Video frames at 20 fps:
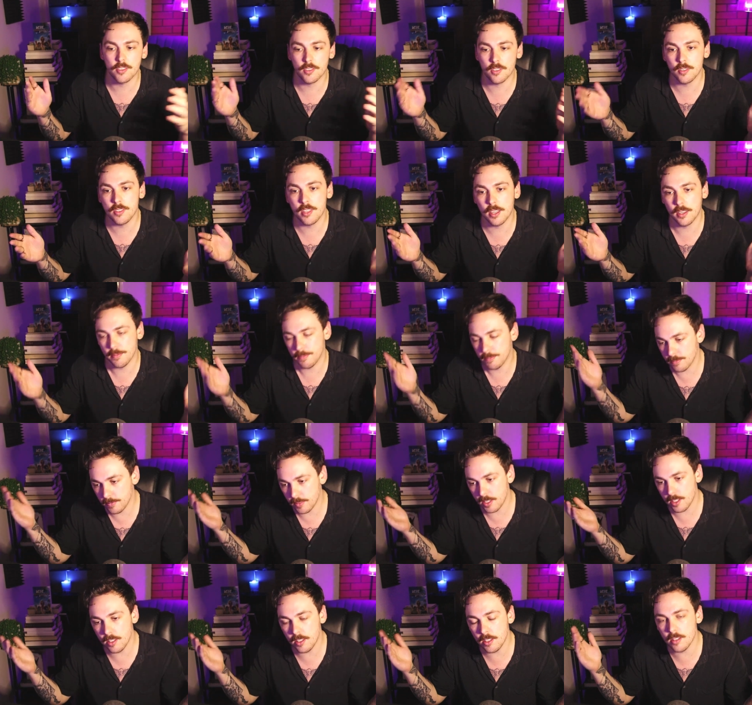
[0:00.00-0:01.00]
So yeah,
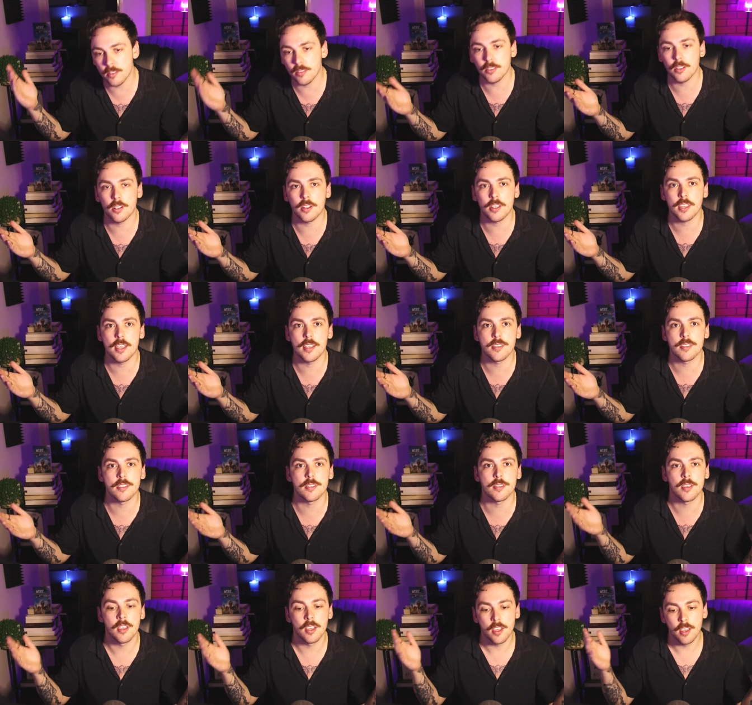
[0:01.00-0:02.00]
in a lot of
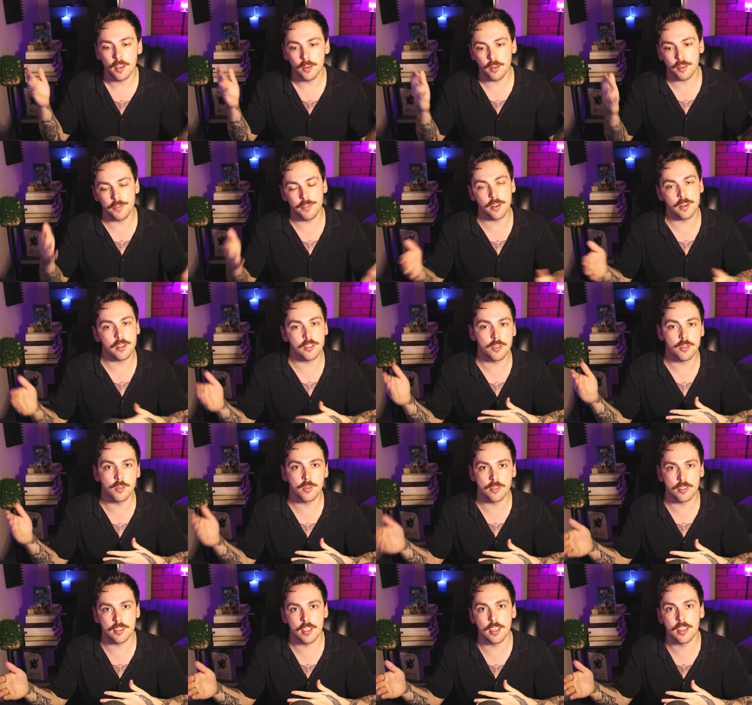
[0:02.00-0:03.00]
cases, referring to
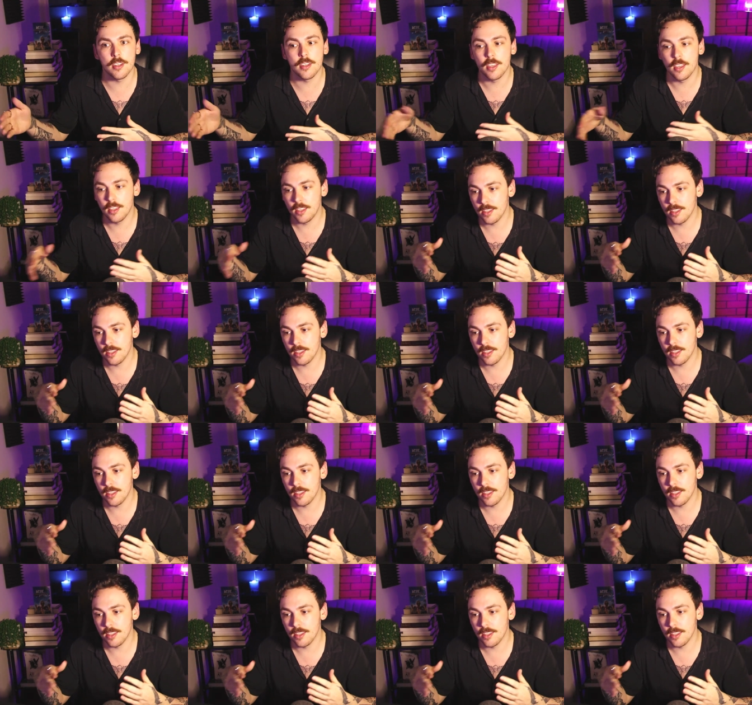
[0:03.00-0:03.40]
said